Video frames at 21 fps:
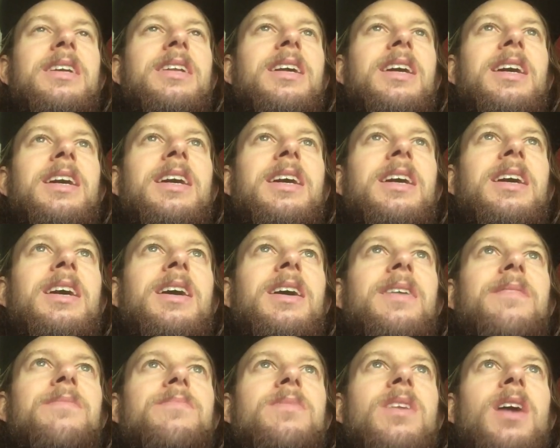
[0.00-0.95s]
and I
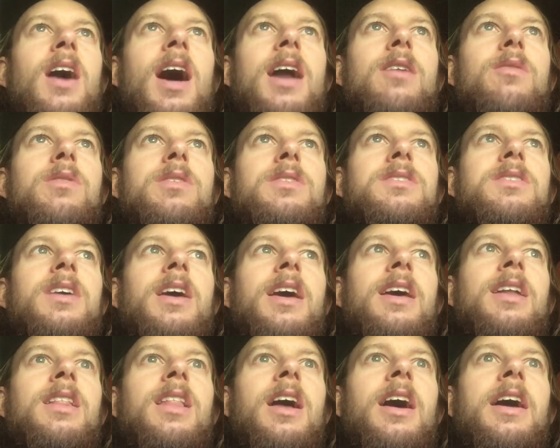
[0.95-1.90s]
don't want to
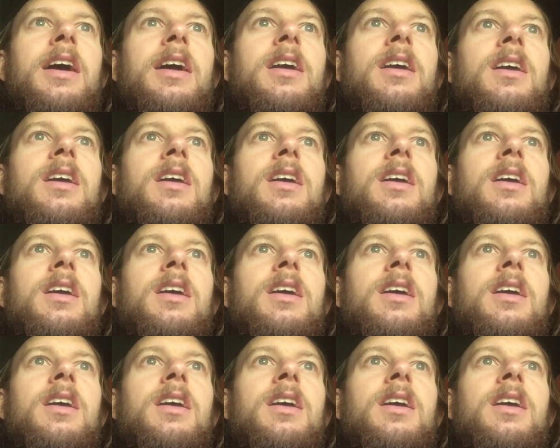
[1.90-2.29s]
say like,